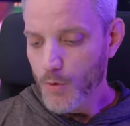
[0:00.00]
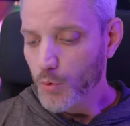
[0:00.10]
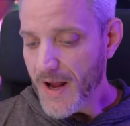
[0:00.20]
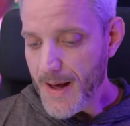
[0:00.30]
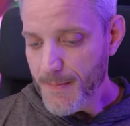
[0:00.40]

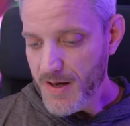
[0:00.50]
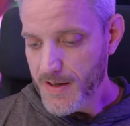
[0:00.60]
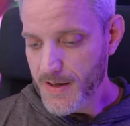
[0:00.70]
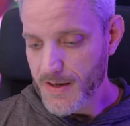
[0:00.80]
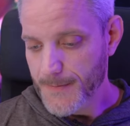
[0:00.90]
RAM,
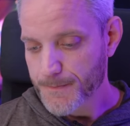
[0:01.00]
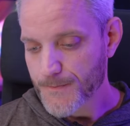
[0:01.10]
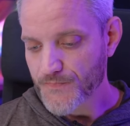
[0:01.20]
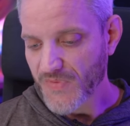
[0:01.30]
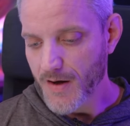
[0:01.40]

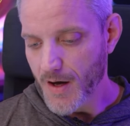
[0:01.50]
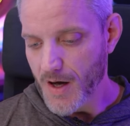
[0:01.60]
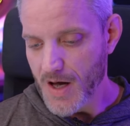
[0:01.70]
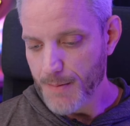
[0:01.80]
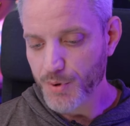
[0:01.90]

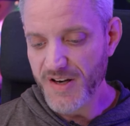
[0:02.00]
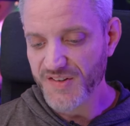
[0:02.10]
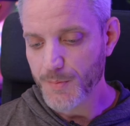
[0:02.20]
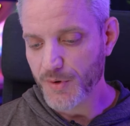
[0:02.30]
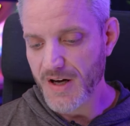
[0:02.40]
uh, pretty
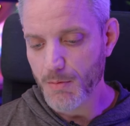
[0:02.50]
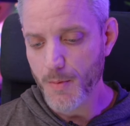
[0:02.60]
simple here.